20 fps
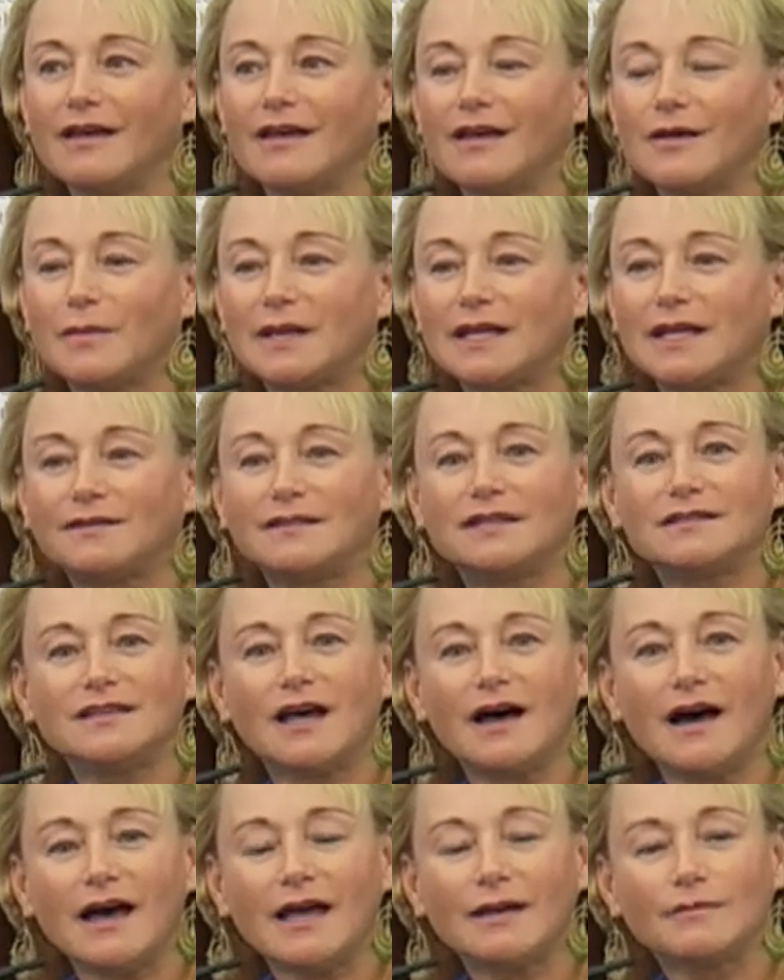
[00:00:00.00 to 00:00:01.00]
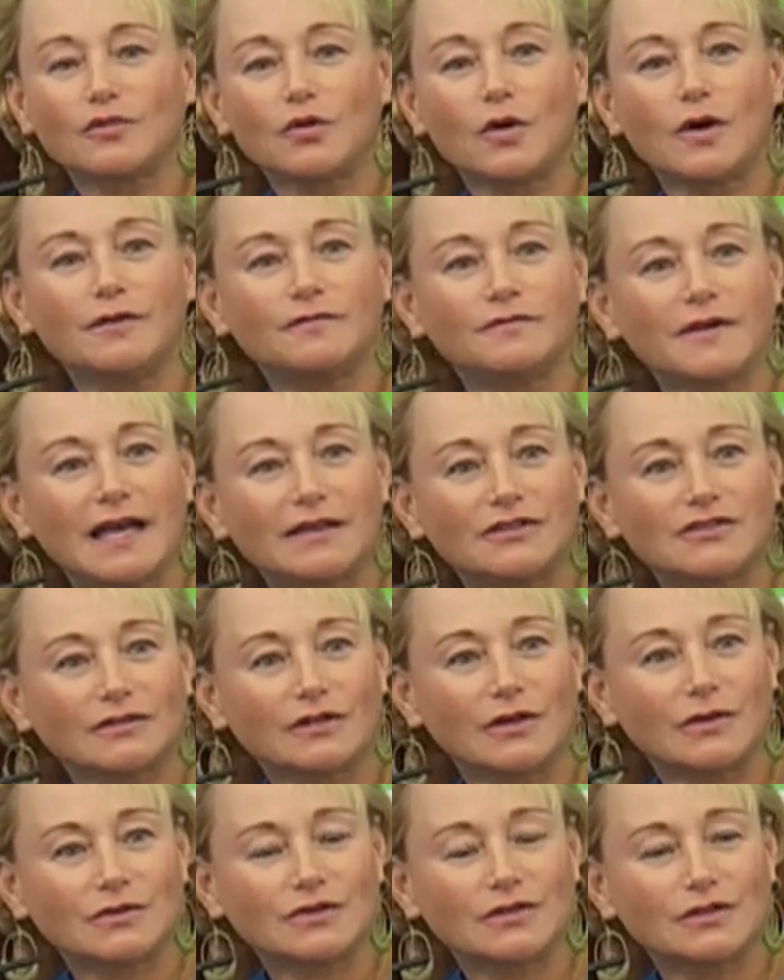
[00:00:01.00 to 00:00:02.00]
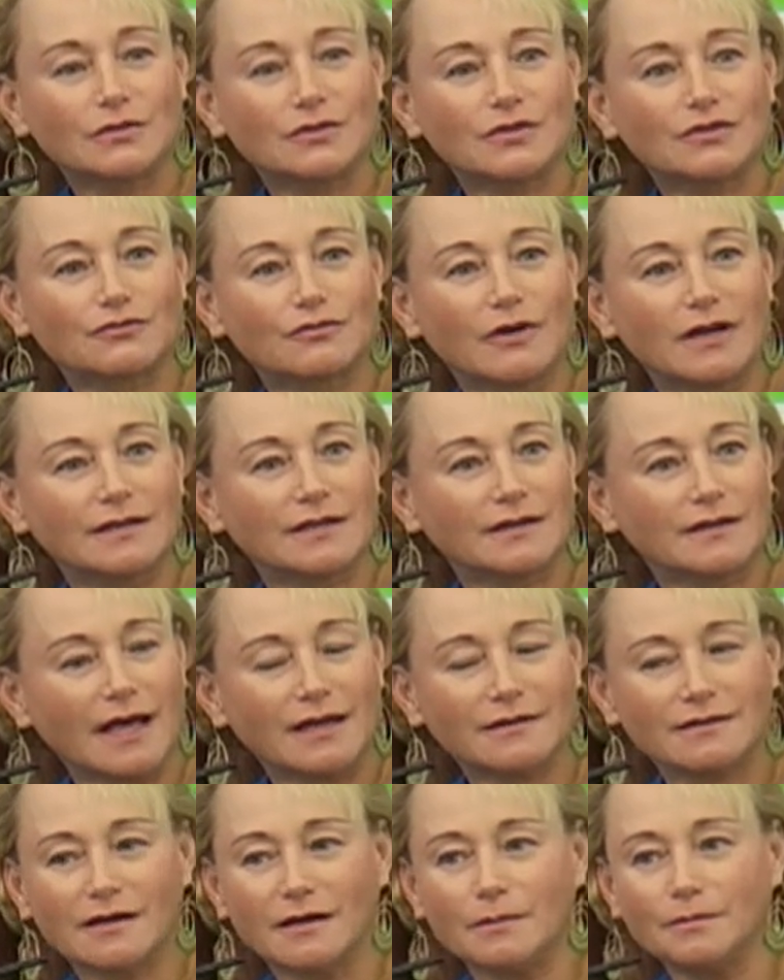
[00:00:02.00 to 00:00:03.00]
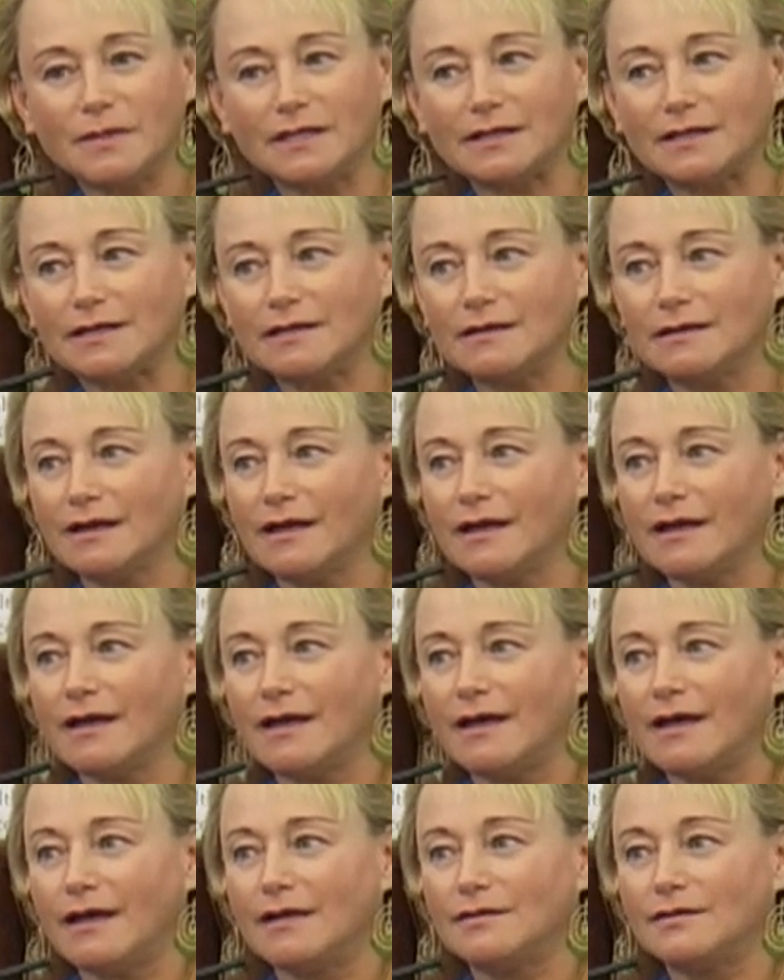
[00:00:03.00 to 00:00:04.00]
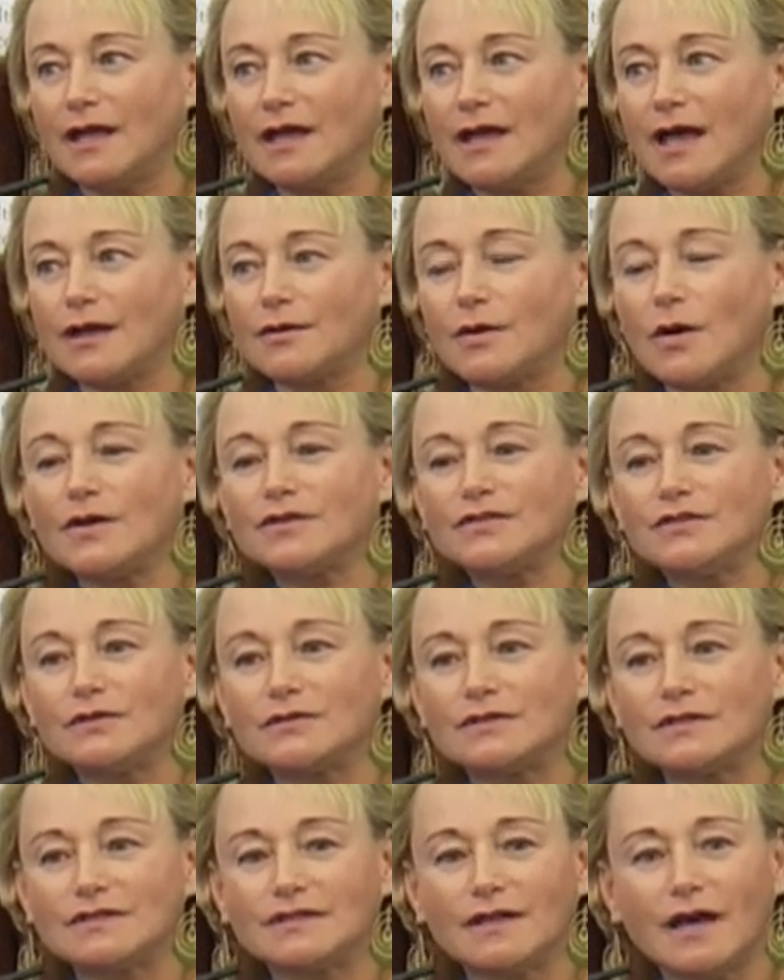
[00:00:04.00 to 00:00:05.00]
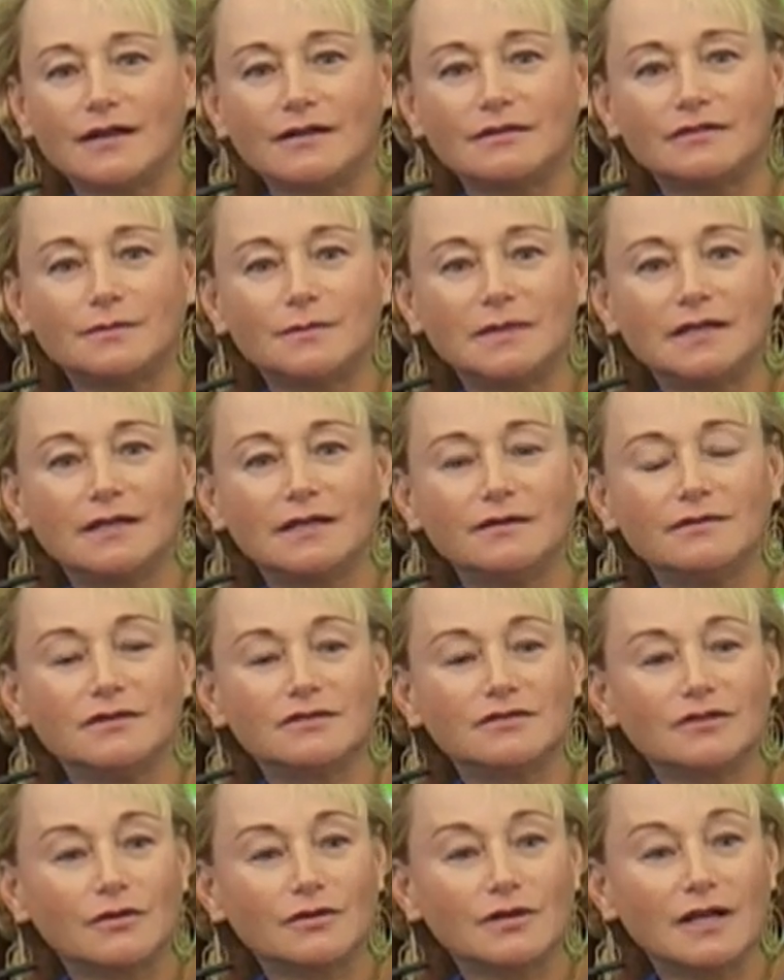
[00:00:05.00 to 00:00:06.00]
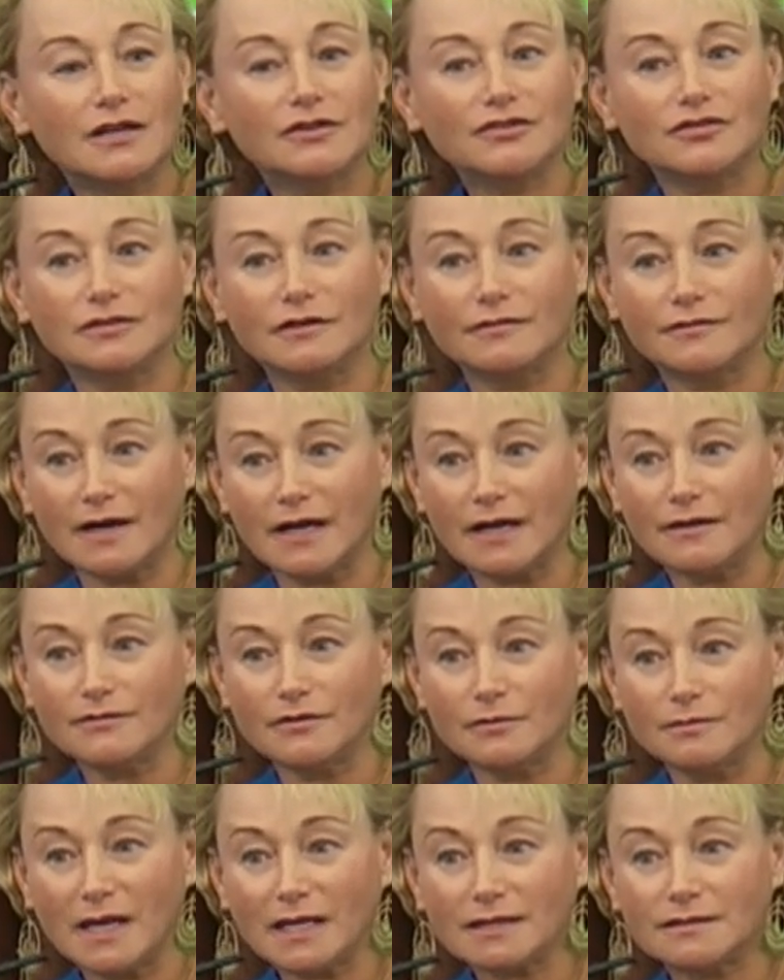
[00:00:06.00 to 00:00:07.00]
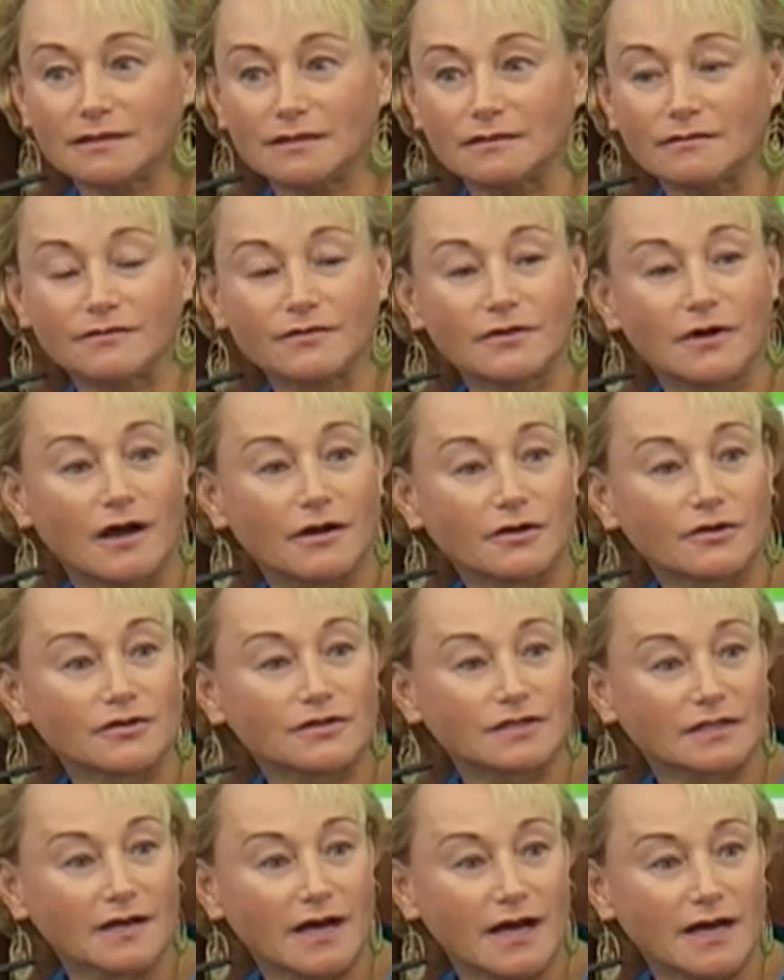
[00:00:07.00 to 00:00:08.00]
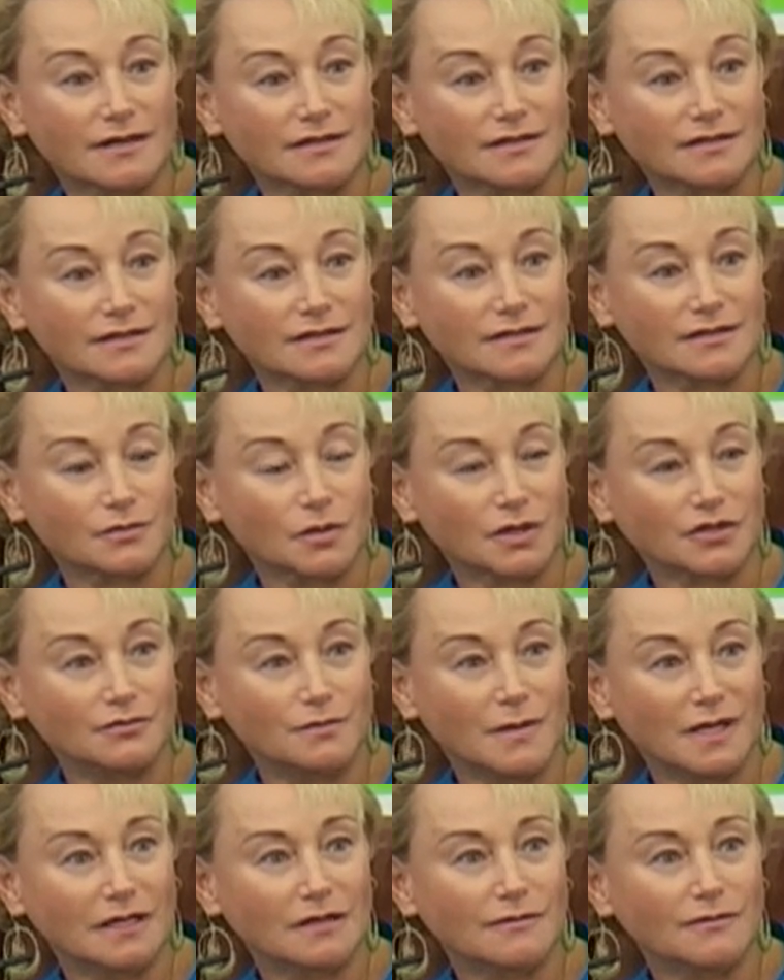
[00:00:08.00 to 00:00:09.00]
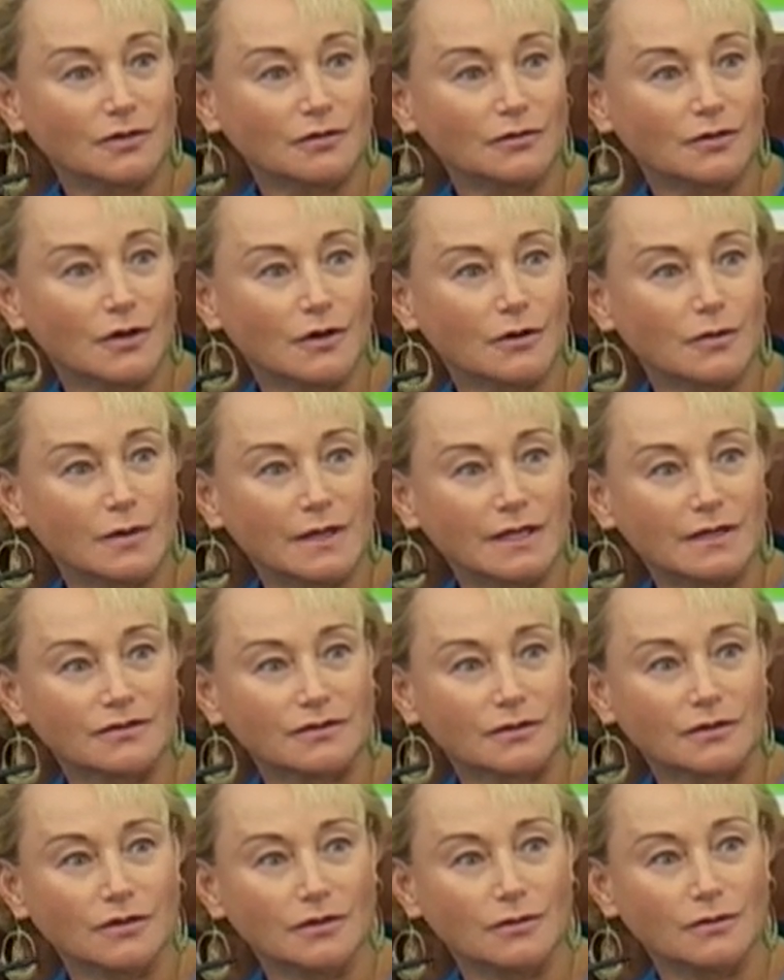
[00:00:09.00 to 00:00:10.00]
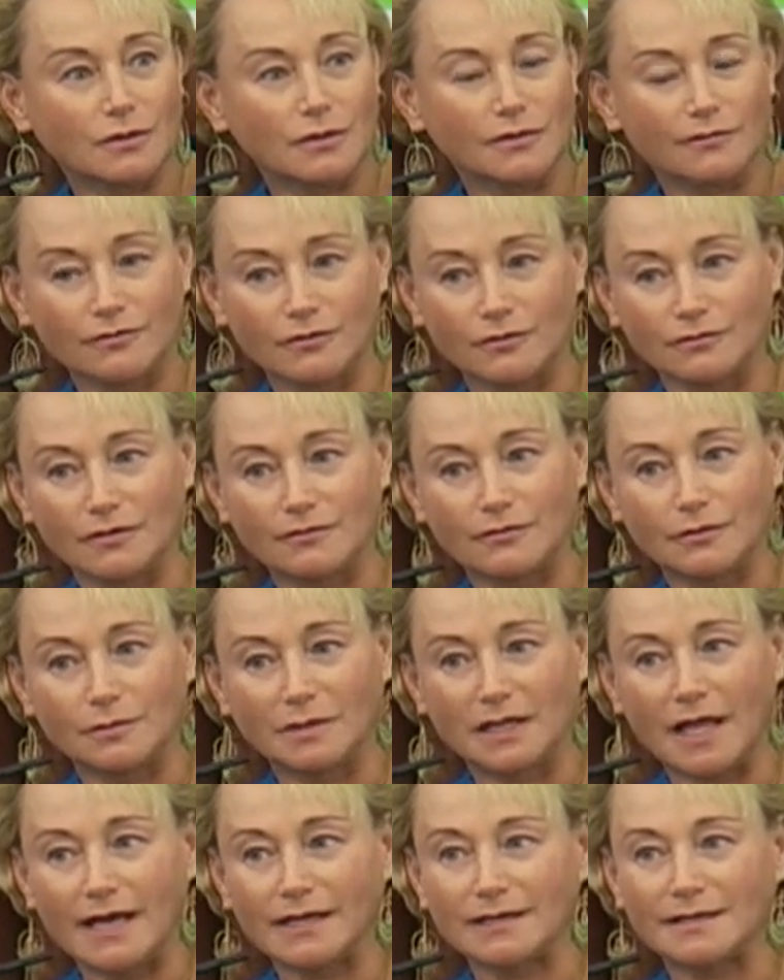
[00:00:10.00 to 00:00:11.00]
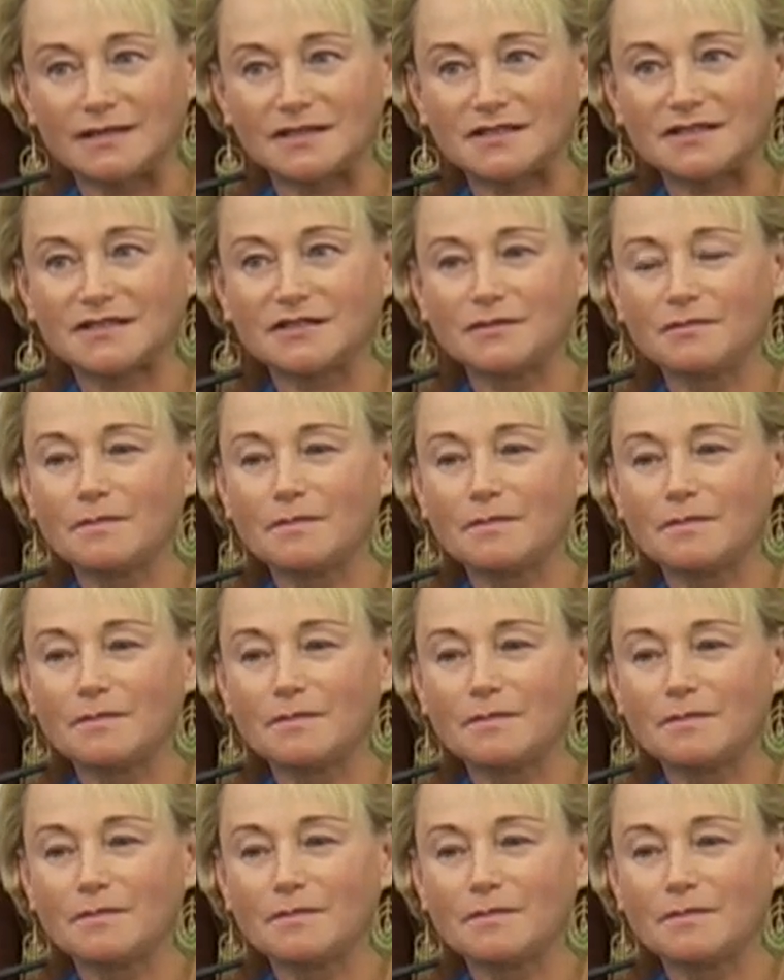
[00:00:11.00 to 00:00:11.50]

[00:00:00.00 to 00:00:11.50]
But at the time, Roy Vagelos, who was running that company, they had also decided to begin the donation of ivermectin for onchocerciasis, which many of you know is a cure for river blindness.